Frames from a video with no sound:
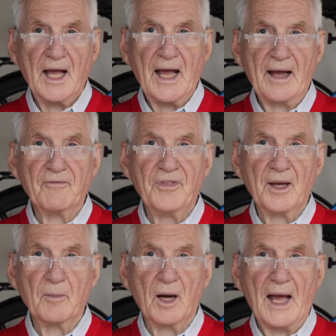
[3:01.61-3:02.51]
Have
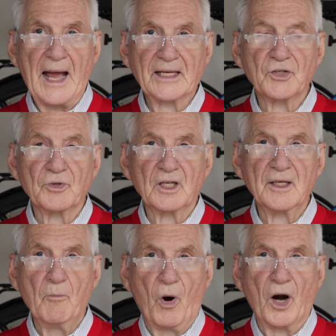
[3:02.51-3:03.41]
them
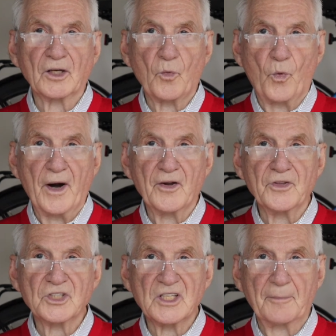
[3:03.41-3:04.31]
accurately mark where
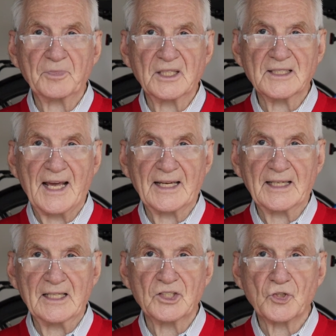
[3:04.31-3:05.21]
the septic tank
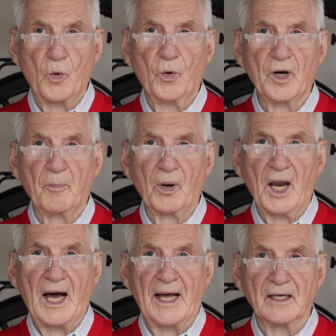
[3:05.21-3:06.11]
is on a
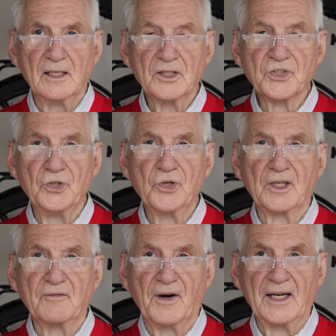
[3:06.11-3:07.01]
plot so you
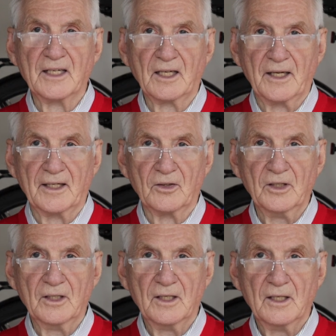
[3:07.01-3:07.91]
can find it later.
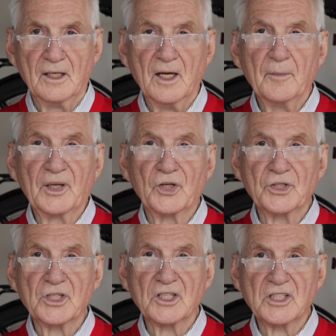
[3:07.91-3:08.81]

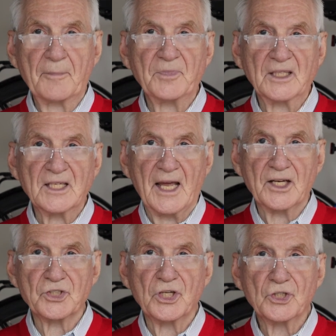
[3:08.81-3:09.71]
Because septic
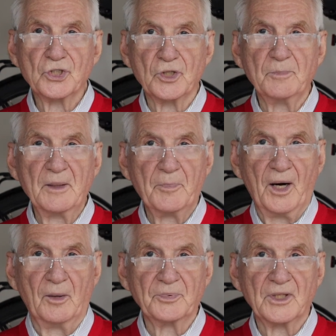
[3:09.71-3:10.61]
tanks should be
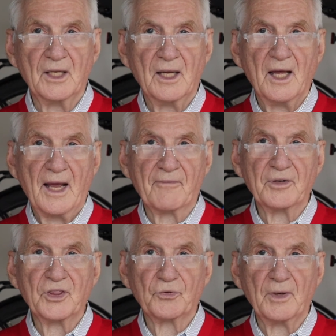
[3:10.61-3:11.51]
pumped
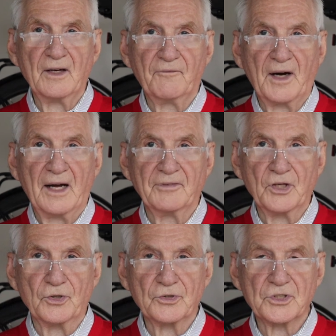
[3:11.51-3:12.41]
every 3 to 5
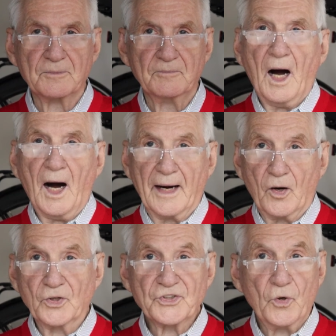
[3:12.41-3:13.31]
years. I'd
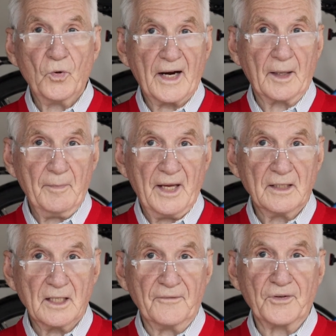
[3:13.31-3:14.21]
also
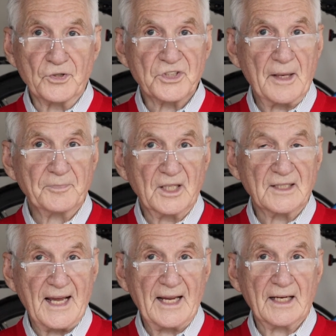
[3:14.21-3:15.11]
recommend, if your septic
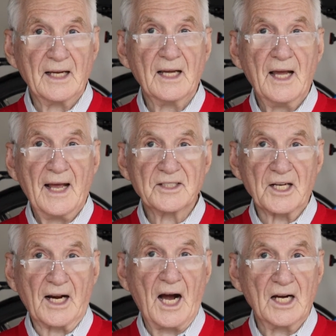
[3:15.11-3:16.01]
tank has
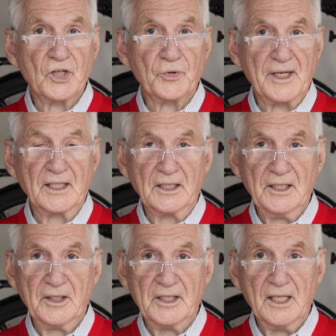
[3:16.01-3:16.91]
a concrete
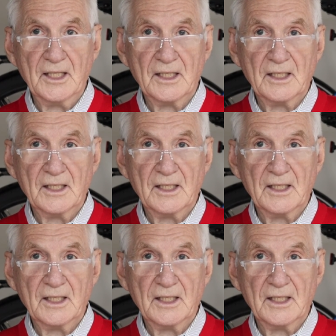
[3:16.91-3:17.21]
lid,